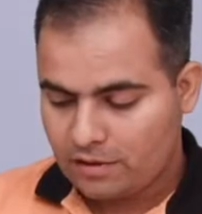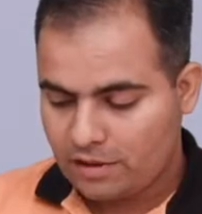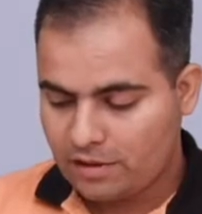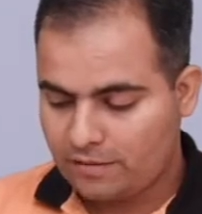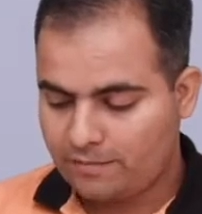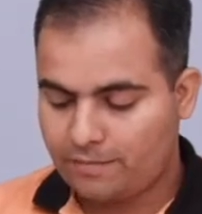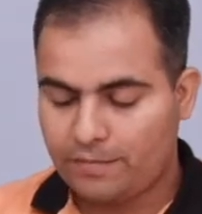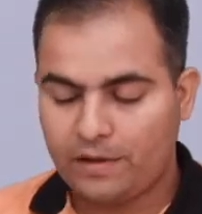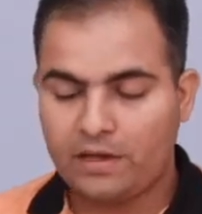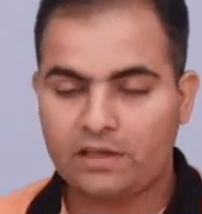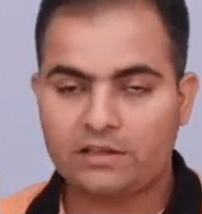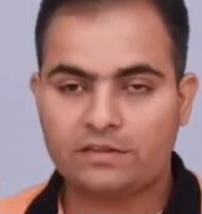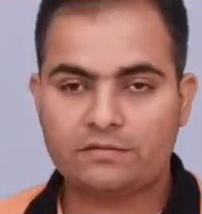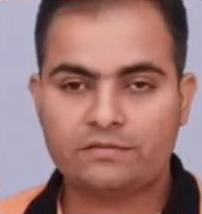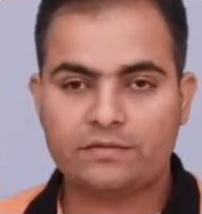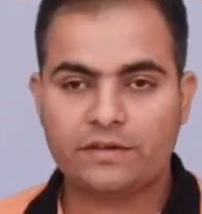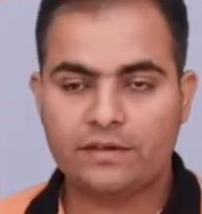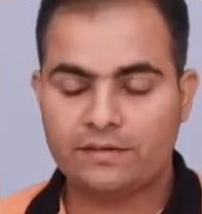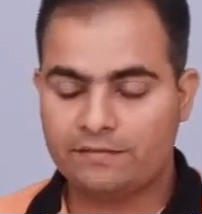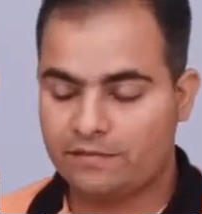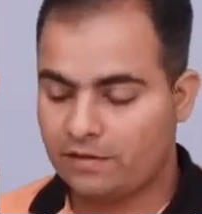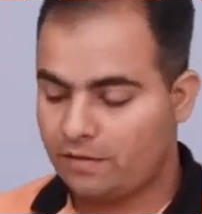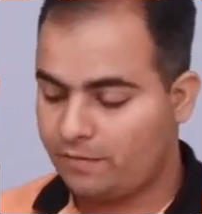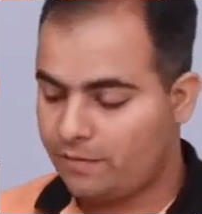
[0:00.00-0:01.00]
and plus
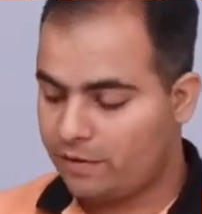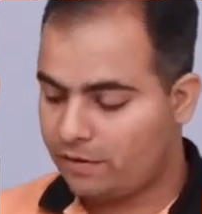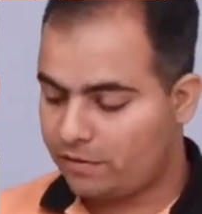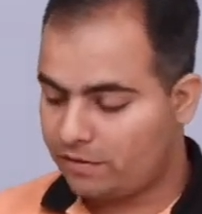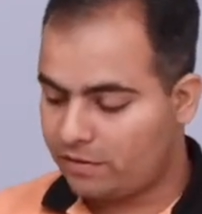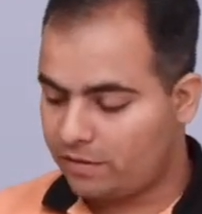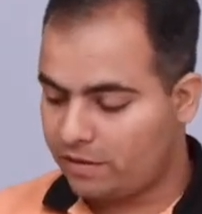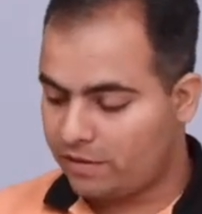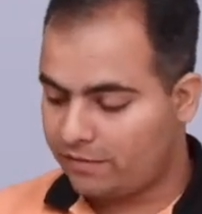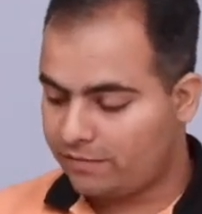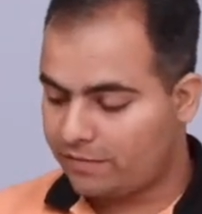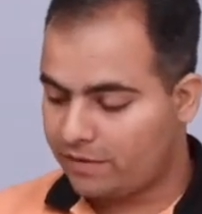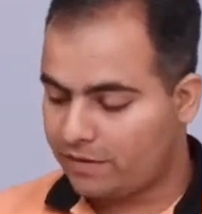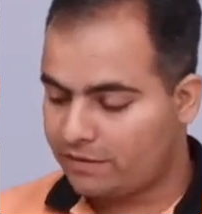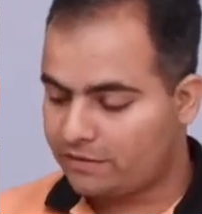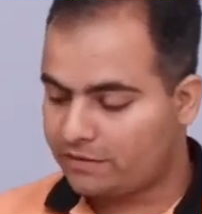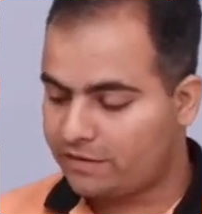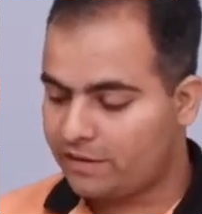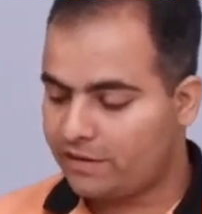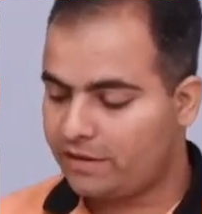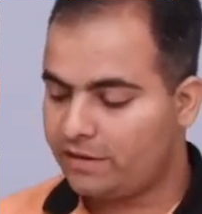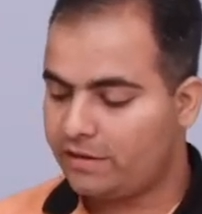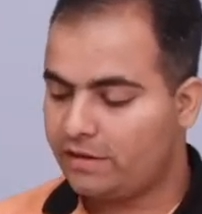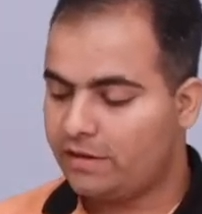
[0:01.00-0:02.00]
5 will be on left hand
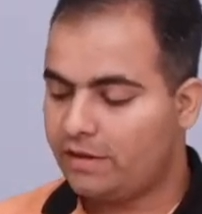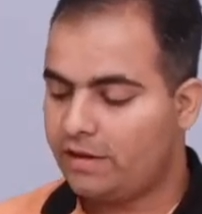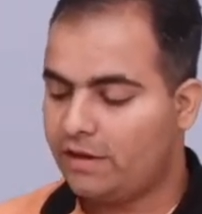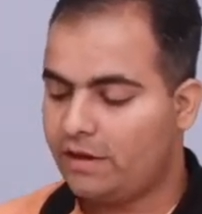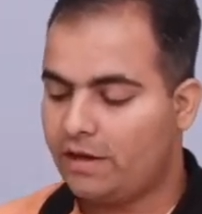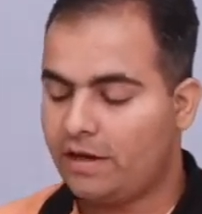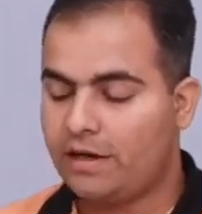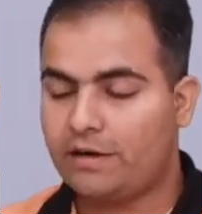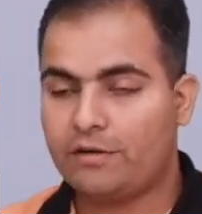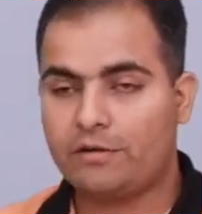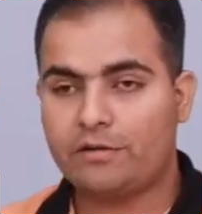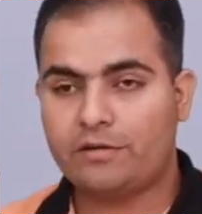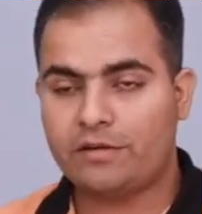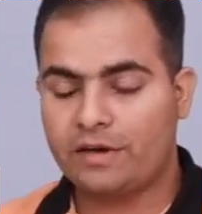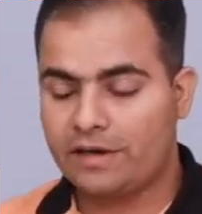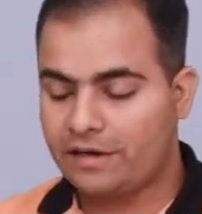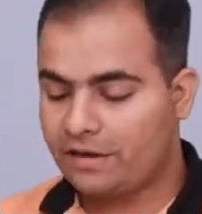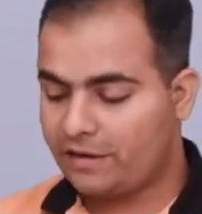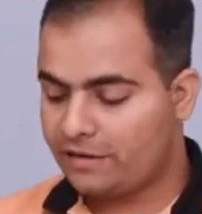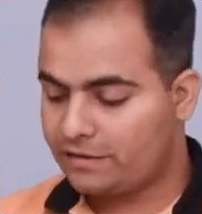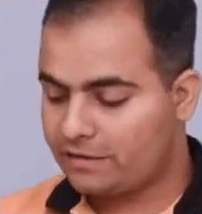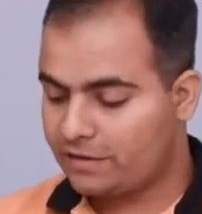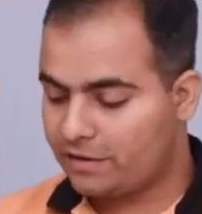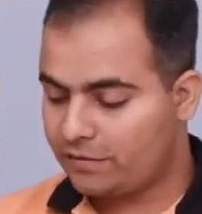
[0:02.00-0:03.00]
side, and on
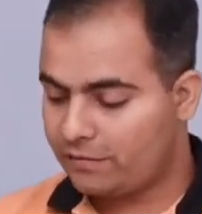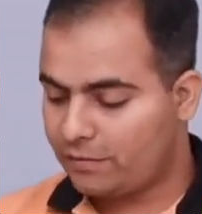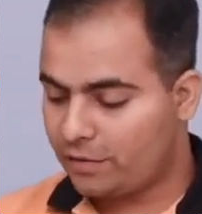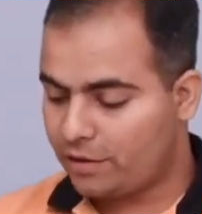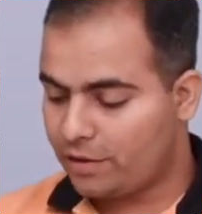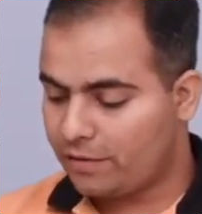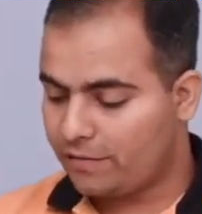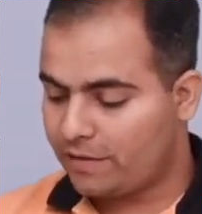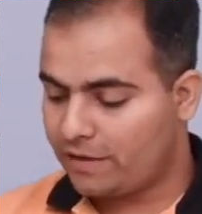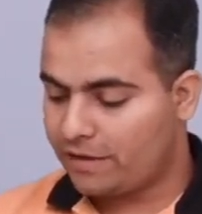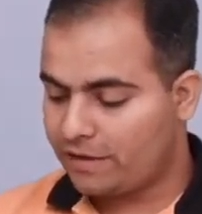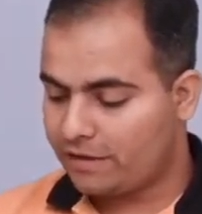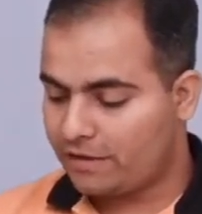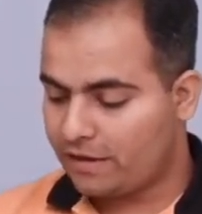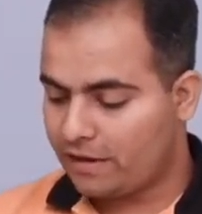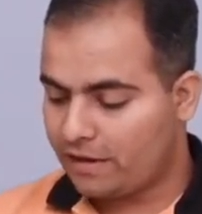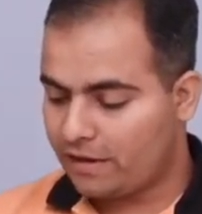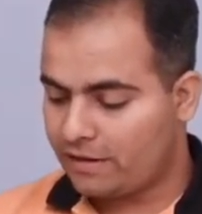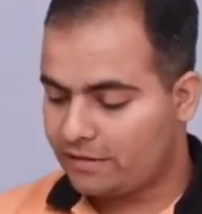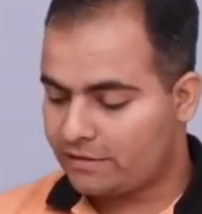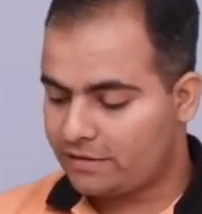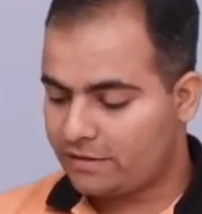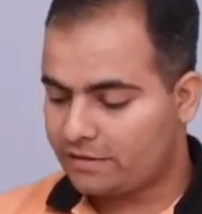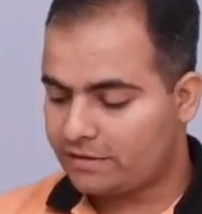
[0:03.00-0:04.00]
right hand side what you will get?
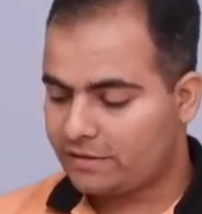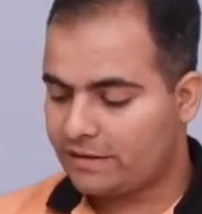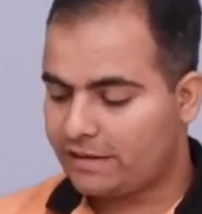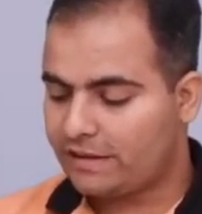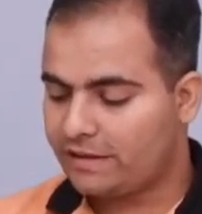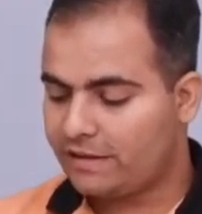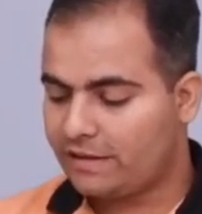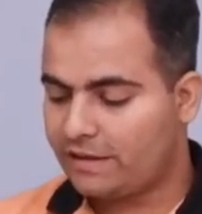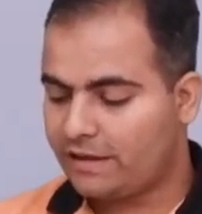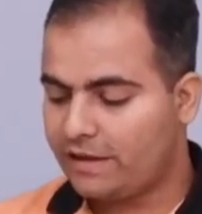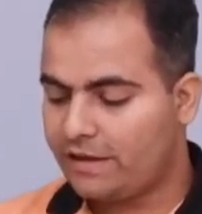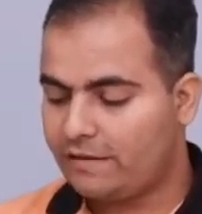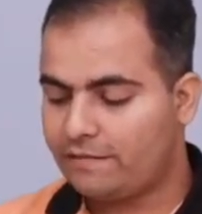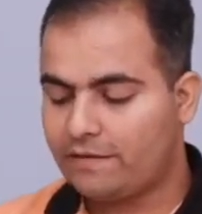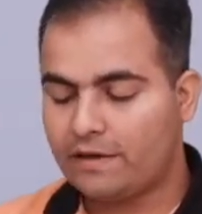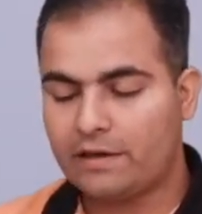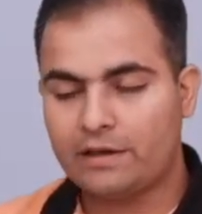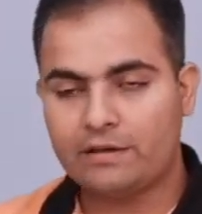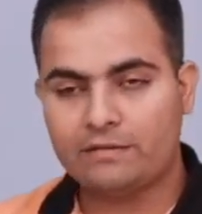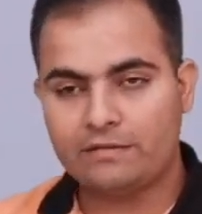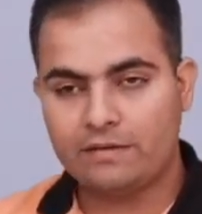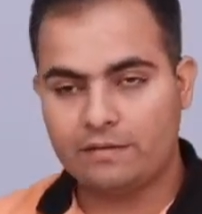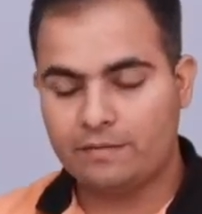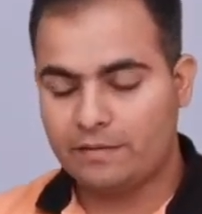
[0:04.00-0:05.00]
As I said, a
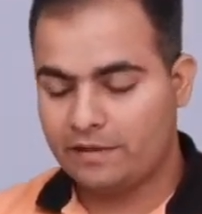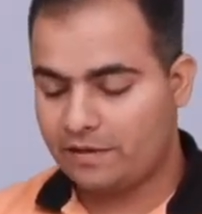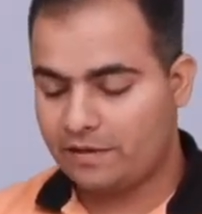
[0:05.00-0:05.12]
value will